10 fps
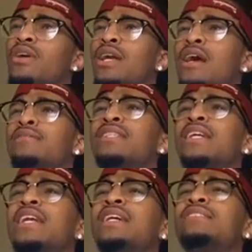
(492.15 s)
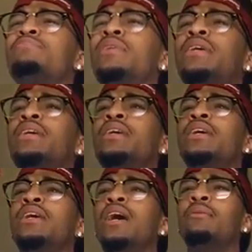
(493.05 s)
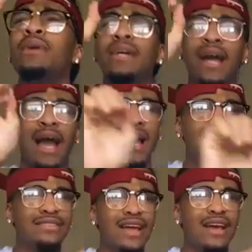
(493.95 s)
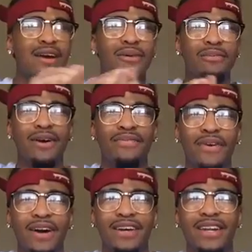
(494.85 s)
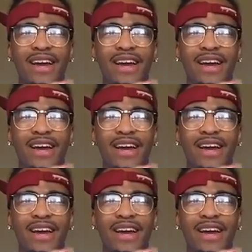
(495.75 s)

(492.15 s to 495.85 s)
Like, yeah, I see the license plate. I'm like, God damn, motherfucker.